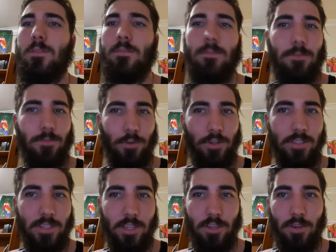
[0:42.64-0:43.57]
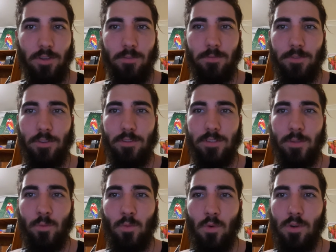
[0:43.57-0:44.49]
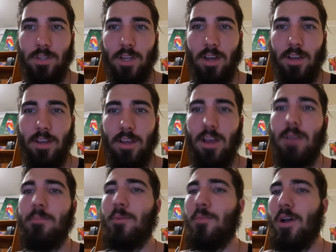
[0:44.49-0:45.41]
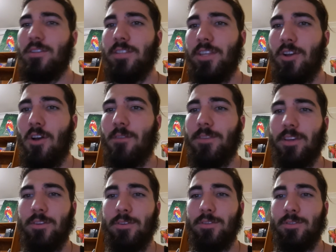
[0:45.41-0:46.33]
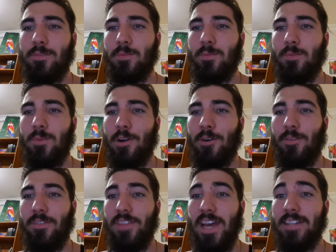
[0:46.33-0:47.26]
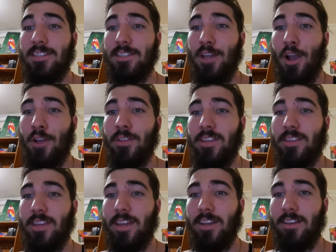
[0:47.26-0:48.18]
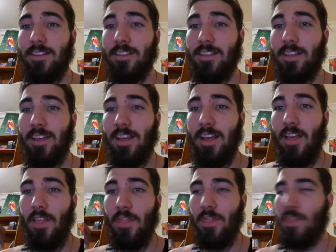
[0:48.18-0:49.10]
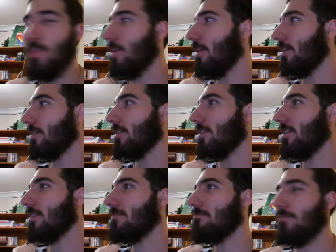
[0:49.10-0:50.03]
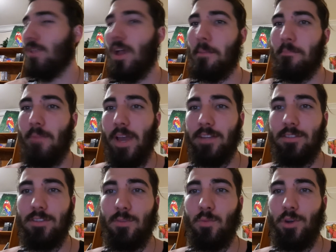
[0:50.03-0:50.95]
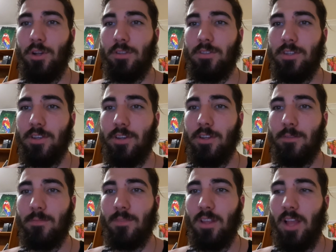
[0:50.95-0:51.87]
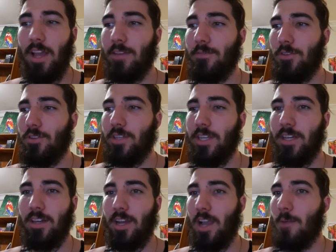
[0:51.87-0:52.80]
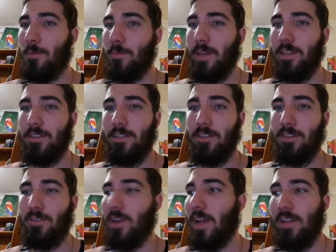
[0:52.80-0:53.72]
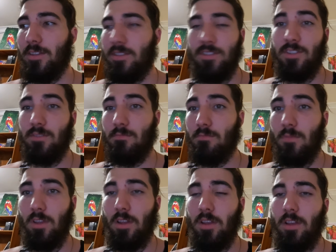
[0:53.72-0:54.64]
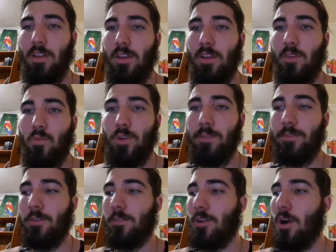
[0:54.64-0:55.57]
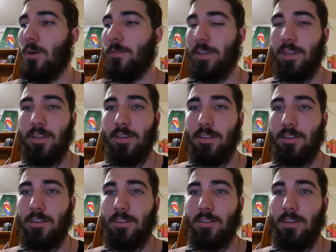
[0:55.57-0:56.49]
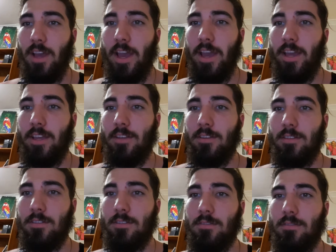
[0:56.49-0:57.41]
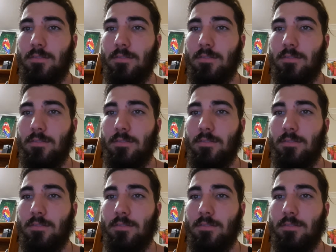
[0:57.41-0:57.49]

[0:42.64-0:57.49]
fruits that you can infuse in water, but mostly coffee, because, well, that's the only thing that, like, makes the world turn. Like, if you dig a couple meters into the ground, it's just river of coffee and